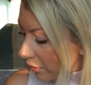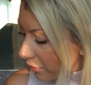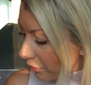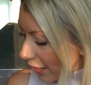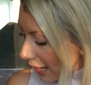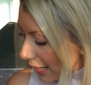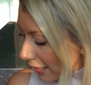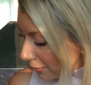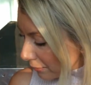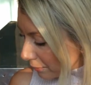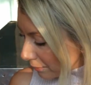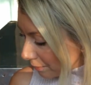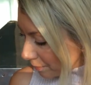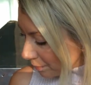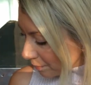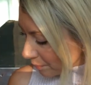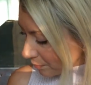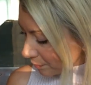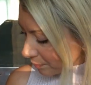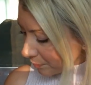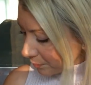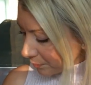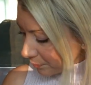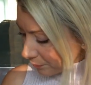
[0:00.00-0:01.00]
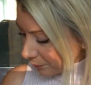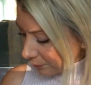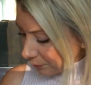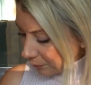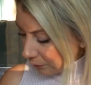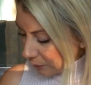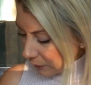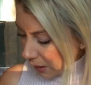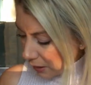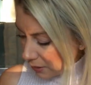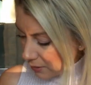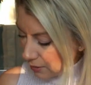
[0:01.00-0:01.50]
Then,
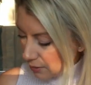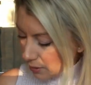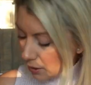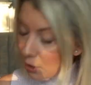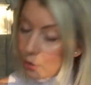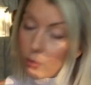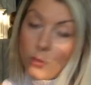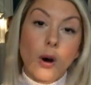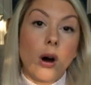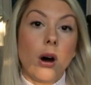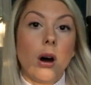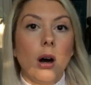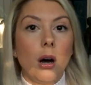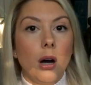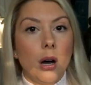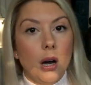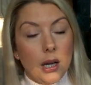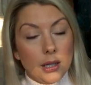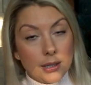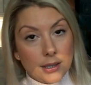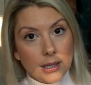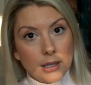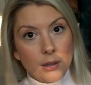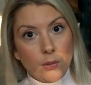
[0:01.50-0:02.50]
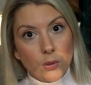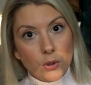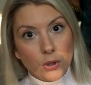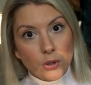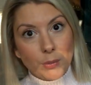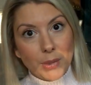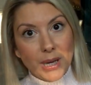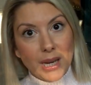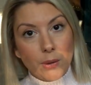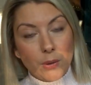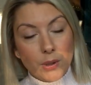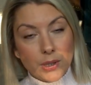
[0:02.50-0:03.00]
so I said I
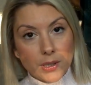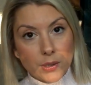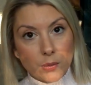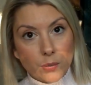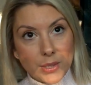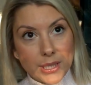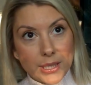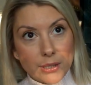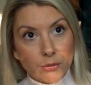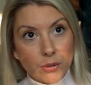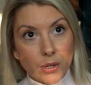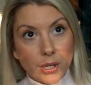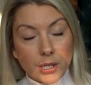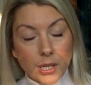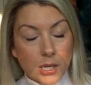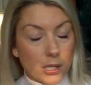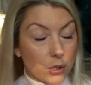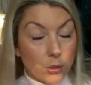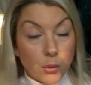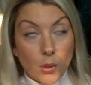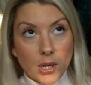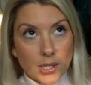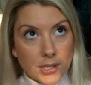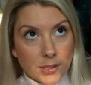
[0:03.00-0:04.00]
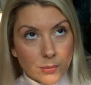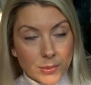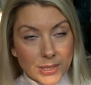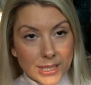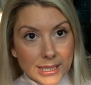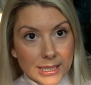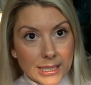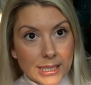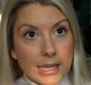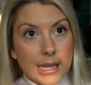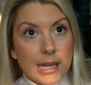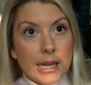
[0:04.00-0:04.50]
wash my hair once a week, uh, twice a
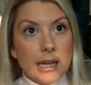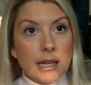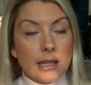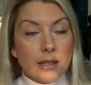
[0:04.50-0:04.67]
week.